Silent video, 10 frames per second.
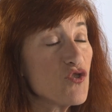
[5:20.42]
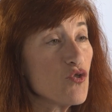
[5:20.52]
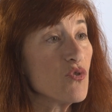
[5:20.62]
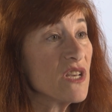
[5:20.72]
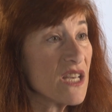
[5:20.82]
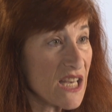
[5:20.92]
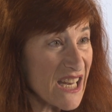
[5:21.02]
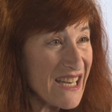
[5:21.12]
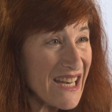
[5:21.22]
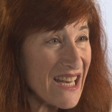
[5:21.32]
to
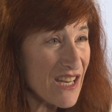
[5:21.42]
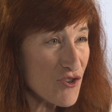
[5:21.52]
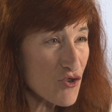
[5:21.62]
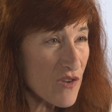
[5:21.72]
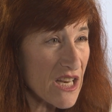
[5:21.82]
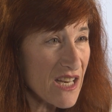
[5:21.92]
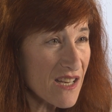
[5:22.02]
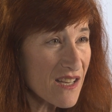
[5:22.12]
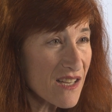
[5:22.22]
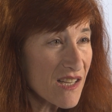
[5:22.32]
kidney injury
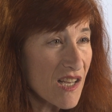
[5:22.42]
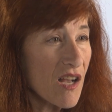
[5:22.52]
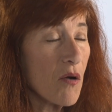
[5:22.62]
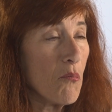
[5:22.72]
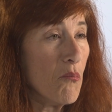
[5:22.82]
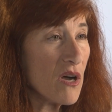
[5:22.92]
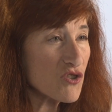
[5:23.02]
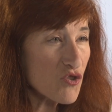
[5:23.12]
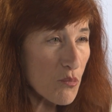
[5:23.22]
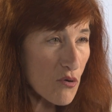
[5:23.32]

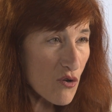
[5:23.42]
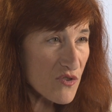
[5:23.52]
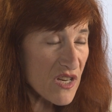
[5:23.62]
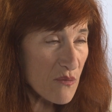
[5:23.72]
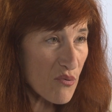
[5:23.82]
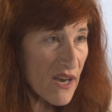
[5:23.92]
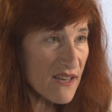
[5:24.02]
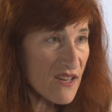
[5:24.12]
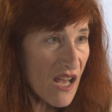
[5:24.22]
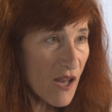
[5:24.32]
muscle protein
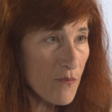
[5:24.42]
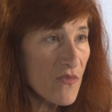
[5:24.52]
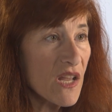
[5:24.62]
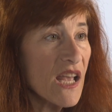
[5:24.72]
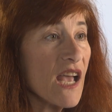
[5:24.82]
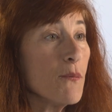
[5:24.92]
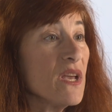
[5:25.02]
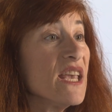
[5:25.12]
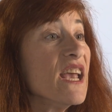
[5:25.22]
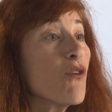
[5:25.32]
breakdown, and we
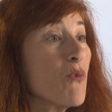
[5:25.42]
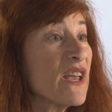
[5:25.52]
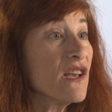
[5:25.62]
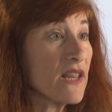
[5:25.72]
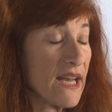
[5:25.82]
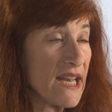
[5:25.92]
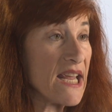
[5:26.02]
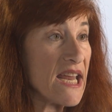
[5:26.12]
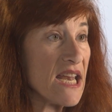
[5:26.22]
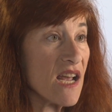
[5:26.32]
can't regulate
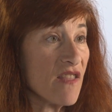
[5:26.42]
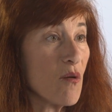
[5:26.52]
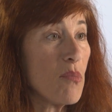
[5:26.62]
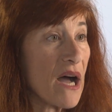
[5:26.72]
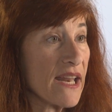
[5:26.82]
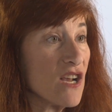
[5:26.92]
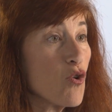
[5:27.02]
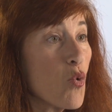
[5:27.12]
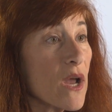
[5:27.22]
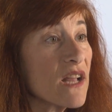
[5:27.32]
heat, and the body
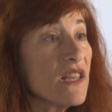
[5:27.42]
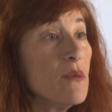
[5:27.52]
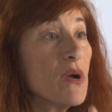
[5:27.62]
quickly